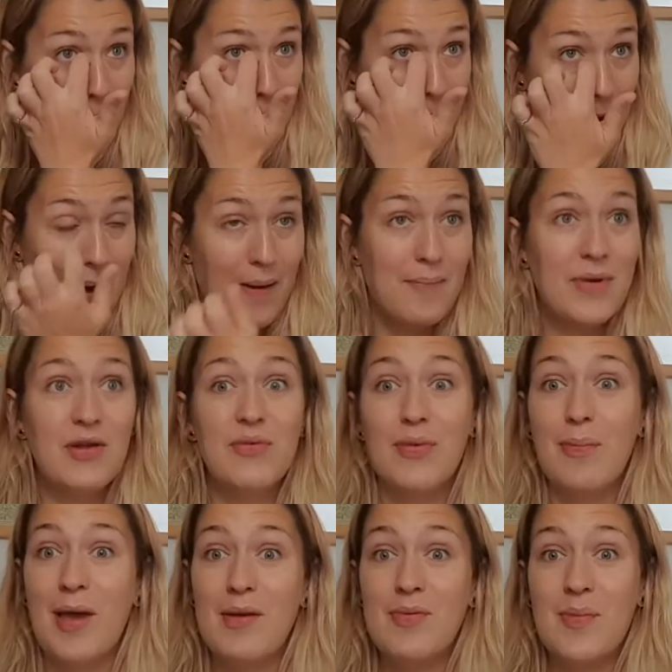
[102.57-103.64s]
But it was a
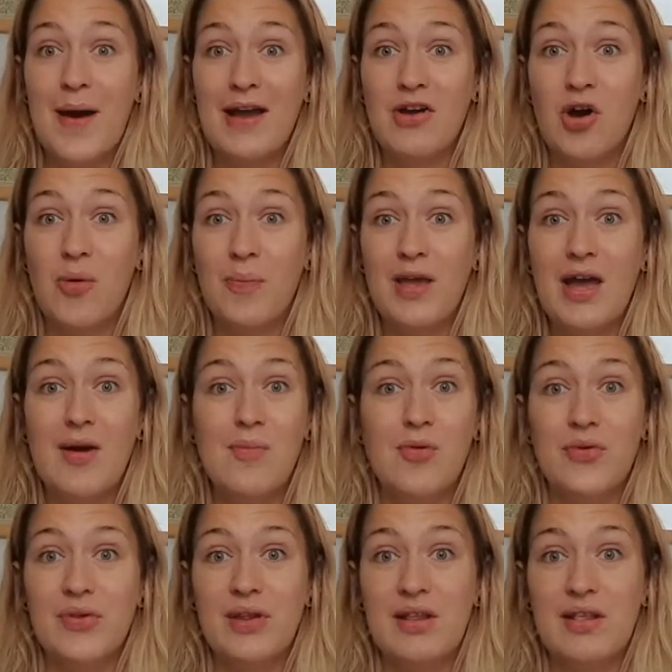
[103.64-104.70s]
paperback copy. I
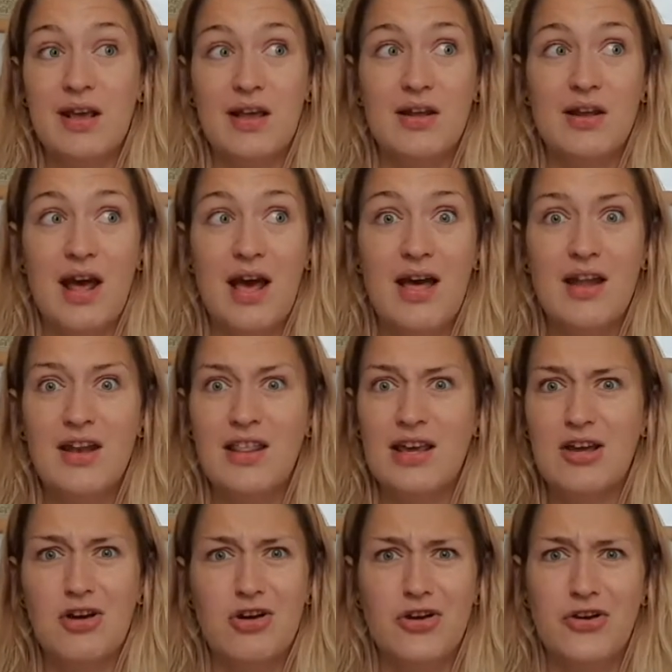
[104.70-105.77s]
bought it second hand. I think
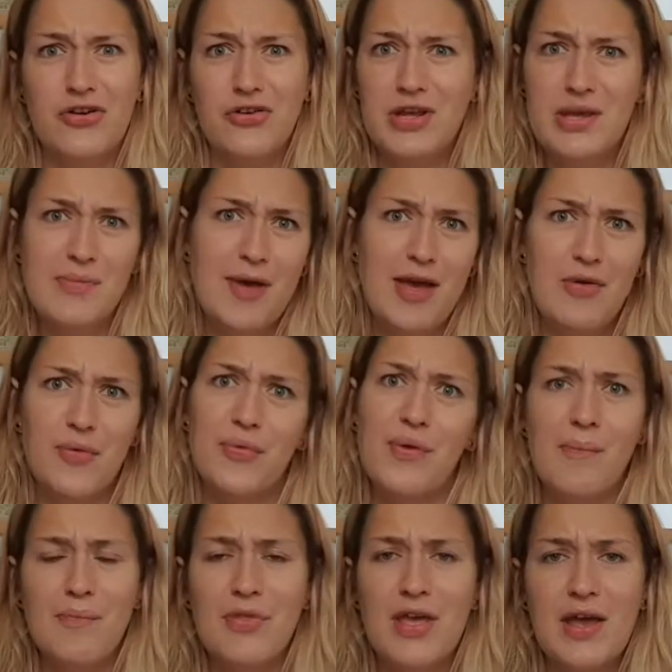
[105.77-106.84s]
I got it on eBay or
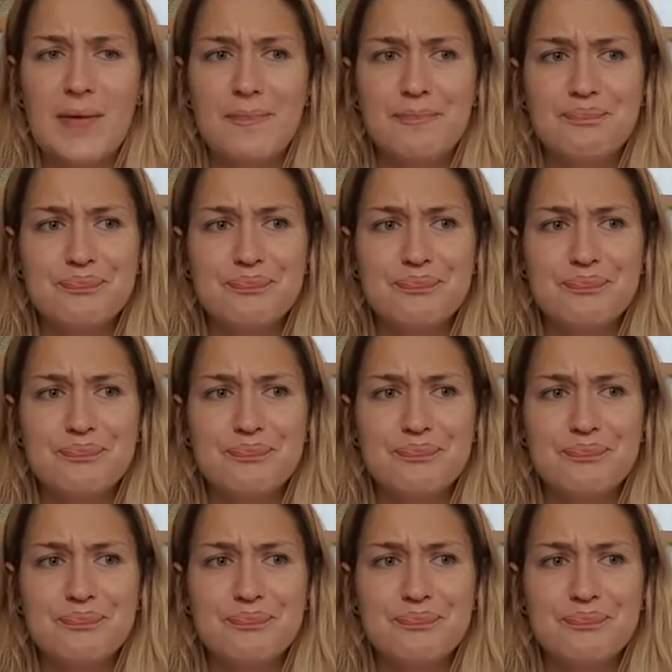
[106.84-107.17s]
something.